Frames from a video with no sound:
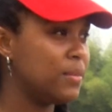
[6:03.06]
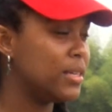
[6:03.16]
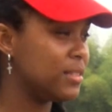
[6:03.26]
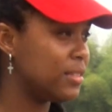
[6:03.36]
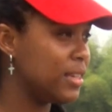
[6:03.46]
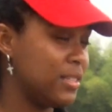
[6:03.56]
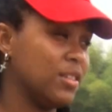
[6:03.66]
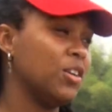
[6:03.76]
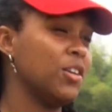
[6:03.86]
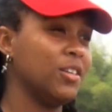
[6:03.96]
team, it is
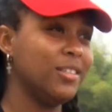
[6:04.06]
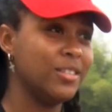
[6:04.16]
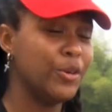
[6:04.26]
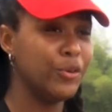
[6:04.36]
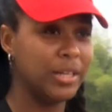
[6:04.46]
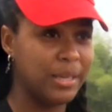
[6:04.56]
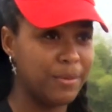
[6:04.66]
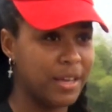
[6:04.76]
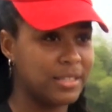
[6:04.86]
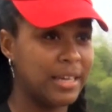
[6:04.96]
an honor, really,
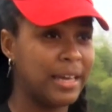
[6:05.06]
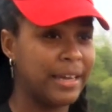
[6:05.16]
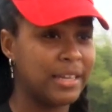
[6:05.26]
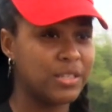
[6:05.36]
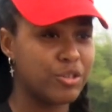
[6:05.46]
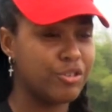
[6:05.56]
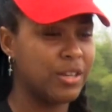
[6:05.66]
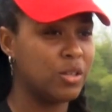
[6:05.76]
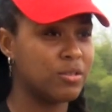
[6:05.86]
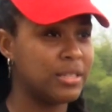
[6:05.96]
because I, I, get to
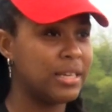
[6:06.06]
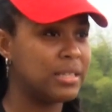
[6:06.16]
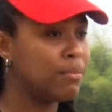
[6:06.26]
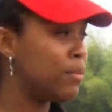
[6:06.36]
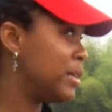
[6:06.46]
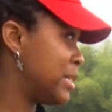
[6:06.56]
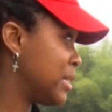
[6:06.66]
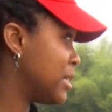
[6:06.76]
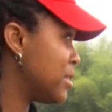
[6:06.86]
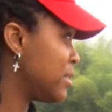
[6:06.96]
train alongside some
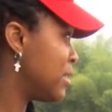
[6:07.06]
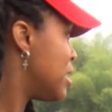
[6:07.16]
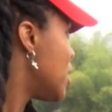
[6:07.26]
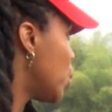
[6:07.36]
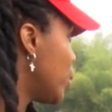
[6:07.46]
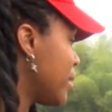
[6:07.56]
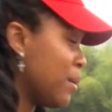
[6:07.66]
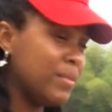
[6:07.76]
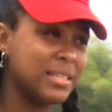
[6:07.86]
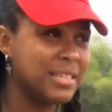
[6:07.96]
amazing girls with
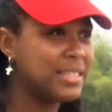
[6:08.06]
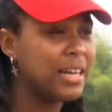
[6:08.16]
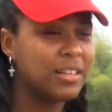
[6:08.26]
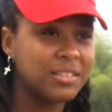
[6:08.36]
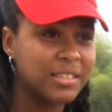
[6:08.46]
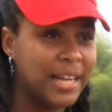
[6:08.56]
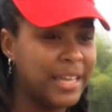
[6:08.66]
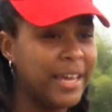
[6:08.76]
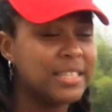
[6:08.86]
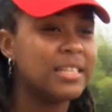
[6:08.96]
amazing talent,
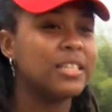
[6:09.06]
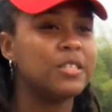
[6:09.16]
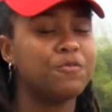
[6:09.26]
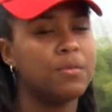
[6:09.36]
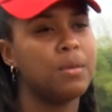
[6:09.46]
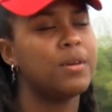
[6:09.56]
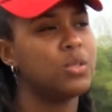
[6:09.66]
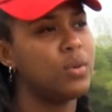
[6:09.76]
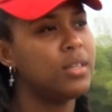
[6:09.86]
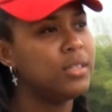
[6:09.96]
and you get to learn from them
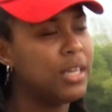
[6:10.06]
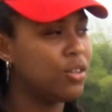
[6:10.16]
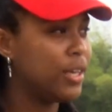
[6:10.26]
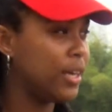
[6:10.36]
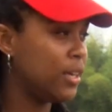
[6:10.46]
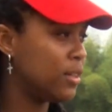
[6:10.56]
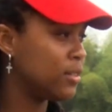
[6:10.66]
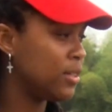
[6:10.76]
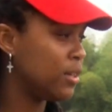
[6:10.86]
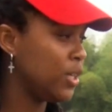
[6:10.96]
as well. You know, you,
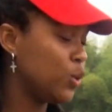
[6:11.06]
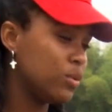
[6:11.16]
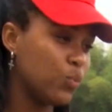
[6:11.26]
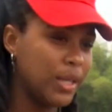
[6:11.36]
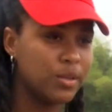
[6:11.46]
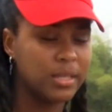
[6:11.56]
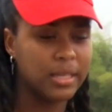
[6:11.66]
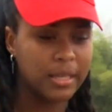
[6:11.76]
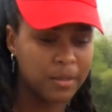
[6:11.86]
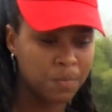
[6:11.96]
you, you when you
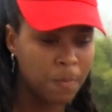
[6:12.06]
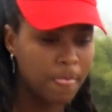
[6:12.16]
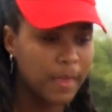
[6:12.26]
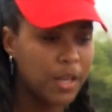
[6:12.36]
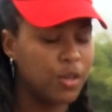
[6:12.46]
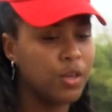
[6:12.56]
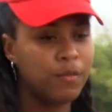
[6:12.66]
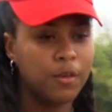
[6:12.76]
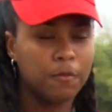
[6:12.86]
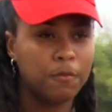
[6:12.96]
think that you know,
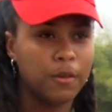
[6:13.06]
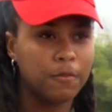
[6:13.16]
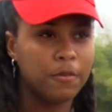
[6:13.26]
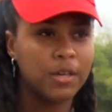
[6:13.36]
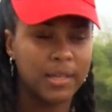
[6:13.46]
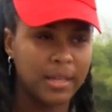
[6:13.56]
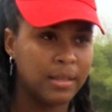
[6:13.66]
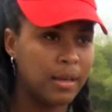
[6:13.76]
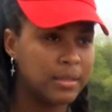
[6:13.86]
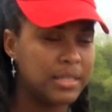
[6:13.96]
you, have you've, you've heard
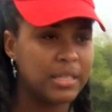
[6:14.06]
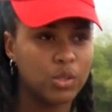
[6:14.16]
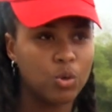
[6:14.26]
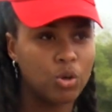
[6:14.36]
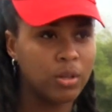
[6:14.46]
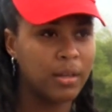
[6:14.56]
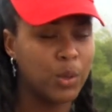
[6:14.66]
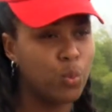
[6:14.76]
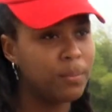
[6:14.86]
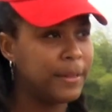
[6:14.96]
and, and, seen it all
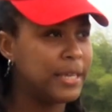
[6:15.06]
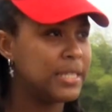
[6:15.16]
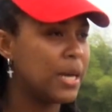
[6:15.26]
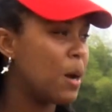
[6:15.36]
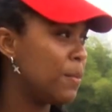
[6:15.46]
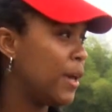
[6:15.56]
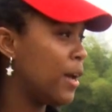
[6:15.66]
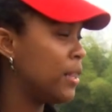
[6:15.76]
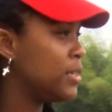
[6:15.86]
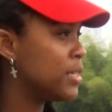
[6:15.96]
at one place. You come
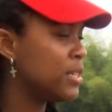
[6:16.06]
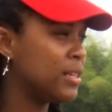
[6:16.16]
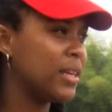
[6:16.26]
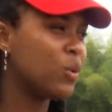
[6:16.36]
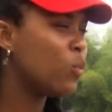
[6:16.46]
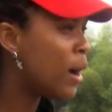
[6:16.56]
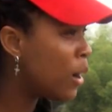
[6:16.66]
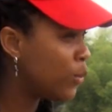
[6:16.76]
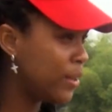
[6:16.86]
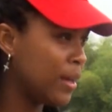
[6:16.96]
here and these girls are like,
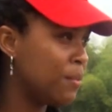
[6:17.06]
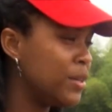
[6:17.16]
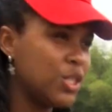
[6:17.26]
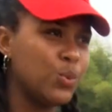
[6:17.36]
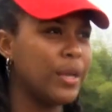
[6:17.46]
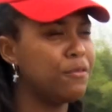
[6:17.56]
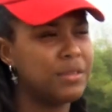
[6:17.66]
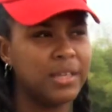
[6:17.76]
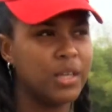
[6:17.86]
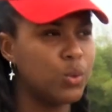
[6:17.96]
wow, they amaze you with
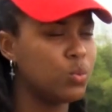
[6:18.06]
everything